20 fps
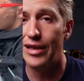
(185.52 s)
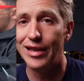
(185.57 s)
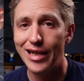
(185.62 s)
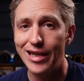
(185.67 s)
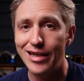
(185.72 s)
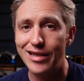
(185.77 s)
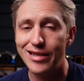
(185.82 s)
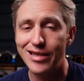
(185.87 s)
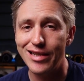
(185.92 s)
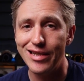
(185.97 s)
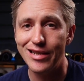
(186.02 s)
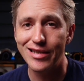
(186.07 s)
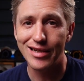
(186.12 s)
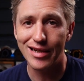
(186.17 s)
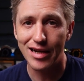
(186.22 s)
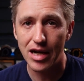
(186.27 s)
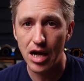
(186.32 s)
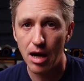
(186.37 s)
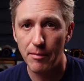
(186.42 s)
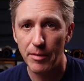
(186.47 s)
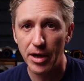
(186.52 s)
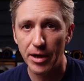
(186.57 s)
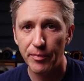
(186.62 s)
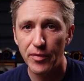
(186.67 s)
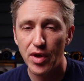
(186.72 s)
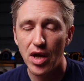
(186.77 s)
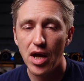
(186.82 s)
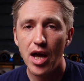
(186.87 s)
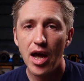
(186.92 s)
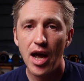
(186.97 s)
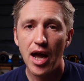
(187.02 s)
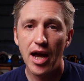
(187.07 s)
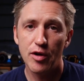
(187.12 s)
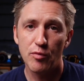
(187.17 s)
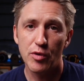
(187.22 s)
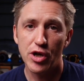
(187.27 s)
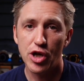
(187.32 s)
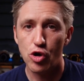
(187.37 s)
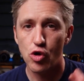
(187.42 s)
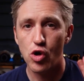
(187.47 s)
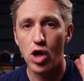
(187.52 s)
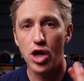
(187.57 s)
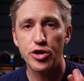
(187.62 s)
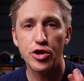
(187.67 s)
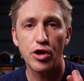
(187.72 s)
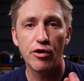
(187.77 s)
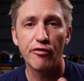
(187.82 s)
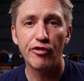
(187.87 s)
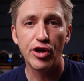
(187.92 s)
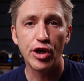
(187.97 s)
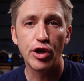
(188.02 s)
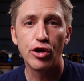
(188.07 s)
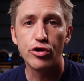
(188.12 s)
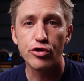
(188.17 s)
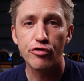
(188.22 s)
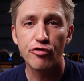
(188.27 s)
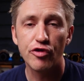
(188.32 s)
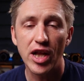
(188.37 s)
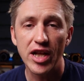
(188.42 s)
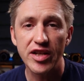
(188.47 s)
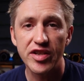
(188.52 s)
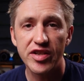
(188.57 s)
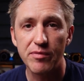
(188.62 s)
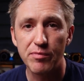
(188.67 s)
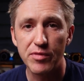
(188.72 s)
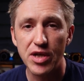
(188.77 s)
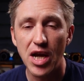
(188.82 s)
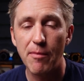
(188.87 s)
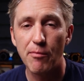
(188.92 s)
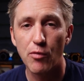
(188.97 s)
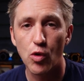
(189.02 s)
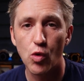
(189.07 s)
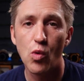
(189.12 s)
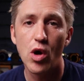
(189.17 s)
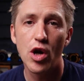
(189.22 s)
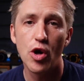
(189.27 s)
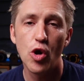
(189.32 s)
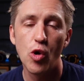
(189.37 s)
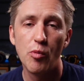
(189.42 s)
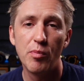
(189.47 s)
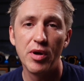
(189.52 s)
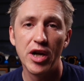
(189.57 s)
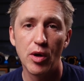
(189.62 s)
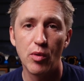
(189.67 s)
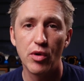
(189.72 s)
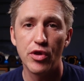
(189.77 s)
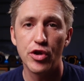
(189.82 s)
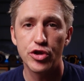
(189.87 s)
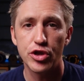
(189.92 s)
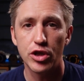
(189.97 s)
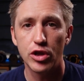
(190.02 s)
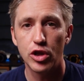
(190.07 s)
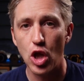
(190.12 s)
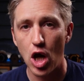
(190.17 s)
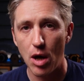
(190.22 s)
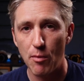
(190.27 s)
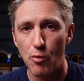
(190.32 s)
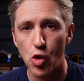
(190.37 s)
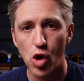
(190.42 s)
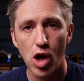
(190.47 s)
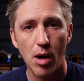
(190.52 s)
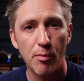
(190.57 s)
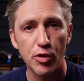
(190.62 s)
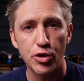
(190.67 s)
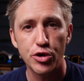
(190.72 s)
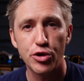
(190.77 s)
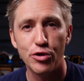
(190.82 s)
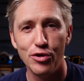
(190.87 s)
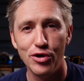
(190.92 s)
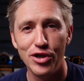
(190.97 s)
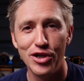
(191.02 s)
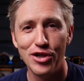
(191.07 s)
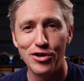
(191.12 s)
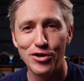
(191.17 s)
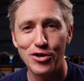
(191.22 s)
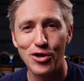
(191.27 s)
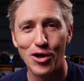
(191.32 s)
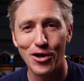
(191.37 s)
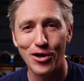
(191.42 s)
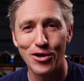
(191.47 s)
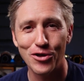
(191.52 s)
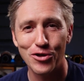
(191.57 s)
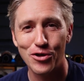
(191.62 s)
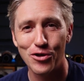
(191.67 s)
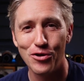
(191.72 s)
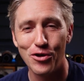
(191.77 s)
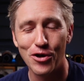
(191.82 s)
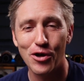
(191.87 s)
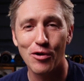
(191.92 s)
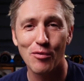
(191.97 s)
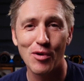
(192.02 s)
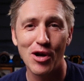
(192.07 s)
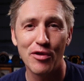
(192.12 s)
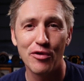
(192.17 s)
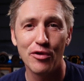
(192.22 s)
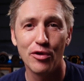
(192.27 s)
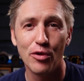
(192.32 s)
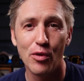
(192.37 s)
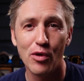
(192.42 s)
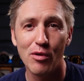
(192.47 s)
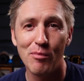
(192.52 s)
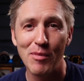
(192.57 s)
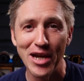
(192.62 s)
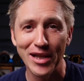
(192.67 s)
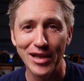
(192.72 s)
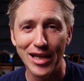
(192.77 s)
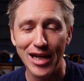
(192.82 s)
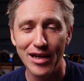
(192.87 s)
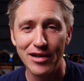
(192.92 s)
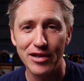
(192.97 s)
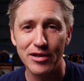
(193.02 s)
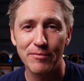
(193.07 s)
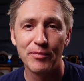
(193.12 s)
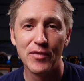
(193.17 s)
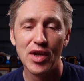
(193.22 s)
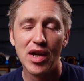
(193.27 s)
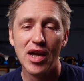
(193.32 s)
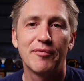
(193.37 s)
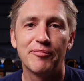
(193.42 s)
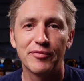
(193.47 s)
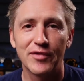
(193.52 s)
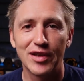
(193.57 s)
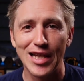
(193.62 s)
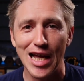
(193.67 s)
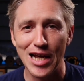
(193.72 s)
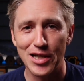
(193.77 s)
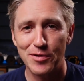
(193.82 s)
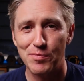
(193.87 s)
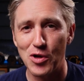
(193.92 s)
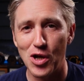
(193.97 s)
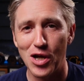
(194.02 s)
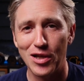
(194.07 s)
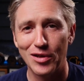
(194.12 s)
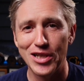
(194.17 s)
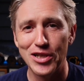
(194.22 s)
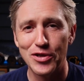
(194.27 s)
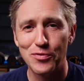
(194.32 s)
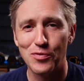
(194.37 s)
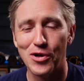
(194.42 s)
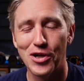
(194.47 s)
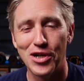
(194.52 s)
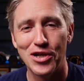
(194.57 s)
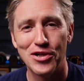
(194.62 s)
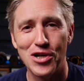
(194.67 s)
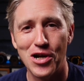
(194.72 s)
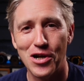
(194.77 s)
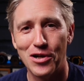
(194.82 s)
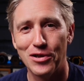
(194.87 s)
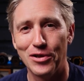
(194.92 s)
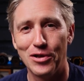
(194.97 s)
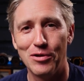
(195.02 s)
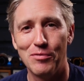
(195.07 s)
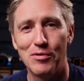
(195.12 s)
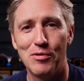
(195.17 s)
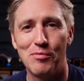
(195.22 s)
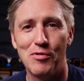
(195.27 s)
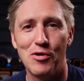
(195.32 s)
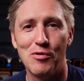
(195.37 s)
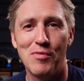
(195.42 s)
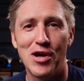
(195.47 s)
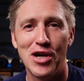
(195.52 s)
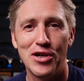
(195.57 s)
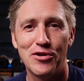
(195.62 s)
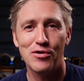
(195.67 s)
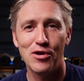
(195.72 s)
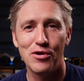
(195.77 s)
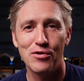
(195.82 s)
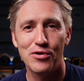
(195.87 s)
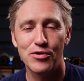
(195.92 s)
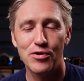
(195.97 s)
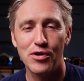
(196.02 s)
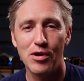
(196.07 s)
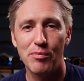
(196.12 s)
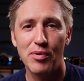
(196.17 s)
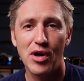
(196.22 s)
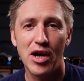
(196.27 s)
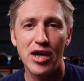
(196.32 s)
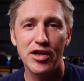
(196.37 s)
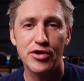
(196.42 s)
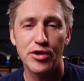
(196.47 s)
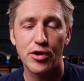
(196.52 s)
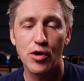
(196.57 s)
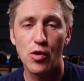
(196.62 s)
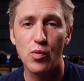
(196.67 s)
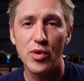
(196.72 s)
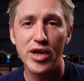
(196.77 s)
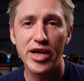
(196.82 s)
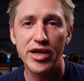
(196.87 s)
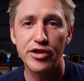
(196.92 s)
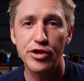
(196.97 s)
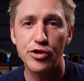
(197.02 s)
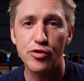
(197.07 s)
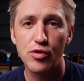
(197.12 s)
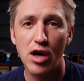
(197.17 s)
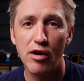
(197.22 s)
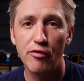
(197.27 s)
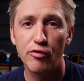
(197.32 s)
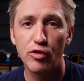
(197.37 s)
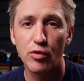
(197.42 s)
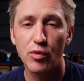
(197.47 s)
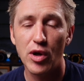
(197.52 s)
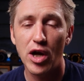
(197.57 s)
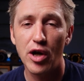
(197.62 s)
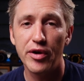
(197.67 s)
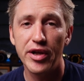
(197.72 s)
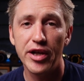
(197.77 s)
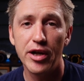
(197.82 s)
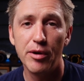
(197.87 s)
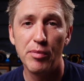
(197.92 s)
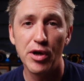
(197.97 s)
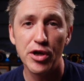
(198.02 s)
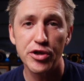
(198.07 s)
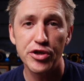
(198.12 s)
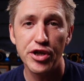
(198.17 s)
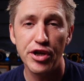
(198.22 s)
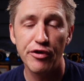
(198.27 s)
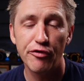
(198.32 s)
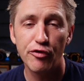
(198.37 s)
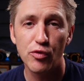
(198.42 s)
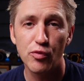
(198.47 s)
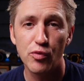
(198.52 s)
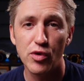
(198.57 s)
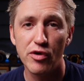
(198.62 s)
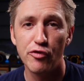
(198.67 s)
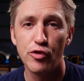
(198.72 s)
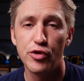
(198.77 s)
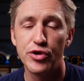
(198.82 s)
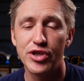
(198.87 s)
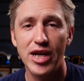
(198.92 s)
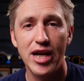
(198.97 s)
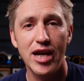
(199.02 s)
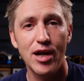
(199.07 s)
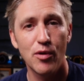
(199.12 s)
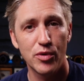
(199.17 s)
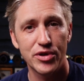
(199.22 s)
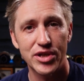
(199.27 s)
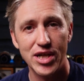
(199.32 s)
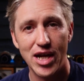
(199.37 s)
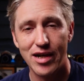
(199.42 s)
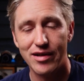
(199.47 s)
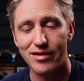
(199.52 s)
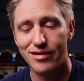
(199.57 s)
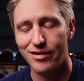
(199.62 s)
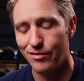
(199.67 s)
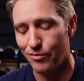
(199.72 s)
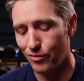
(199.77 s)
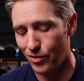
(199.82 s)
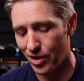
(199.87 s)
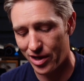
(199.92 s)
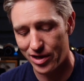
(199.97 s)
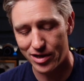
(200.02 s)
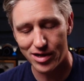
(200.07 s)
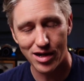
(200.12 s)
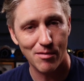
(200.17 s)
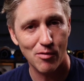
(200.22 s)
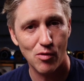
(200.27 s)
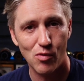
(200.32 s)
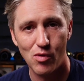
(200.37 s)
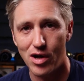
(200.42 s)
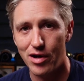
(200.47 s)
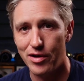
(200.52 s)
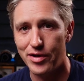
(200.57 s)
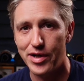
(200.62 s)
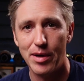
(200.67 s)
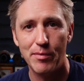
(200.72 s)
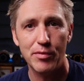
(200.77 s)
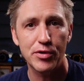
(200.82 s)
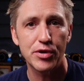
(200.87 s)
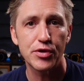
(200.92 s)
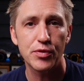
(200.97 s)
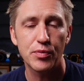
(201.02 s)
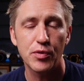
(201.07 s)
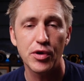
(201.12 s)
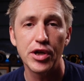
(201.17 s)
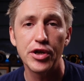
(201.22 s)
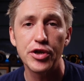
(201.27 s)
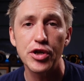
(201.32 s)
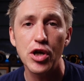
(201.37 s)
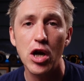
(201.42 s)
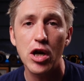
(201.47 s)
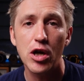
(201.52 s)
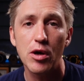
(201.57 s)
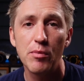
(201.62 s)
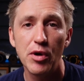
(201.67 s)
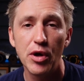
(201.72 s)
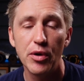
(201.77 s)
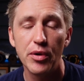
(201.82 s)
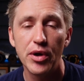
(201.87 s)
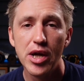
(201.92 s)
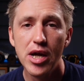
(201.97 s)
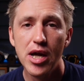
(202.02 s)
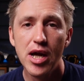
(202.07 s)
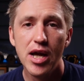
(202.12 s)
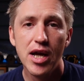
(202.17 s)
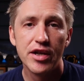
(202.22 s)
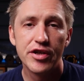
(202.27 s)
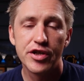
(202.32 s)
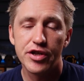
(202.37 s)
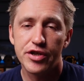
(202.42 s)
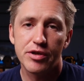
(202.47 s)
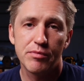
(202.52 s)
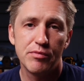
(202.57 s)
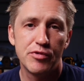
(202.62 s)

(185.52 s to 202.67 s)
late season coming. And we can cross our fingers for that September 1 opening when there's a lot more opportunity to target Chinook around the lower mainland. Last but not least, we're going to talk a little bit about my trout trip. I took a week to travel around, hit a bunch of different rivers. It was excellent. We're going to talk about water temperatures. We're going to talk about just